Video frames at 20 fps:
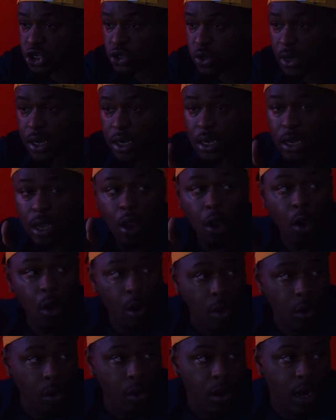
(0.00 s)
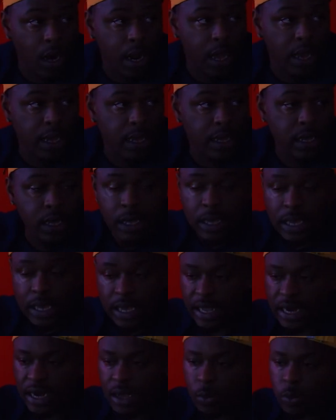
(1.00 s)
straight hard, like,
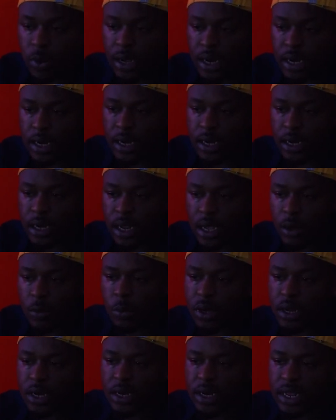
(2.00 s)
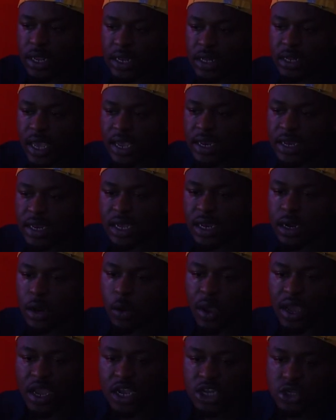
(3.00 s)
and it wasn't, it wasn't that they did
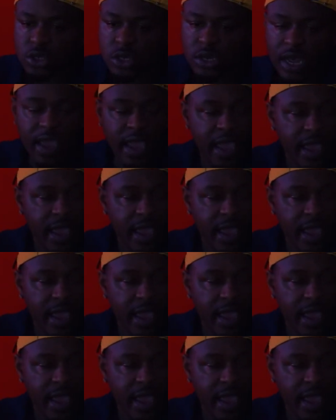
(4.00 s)
no extra, they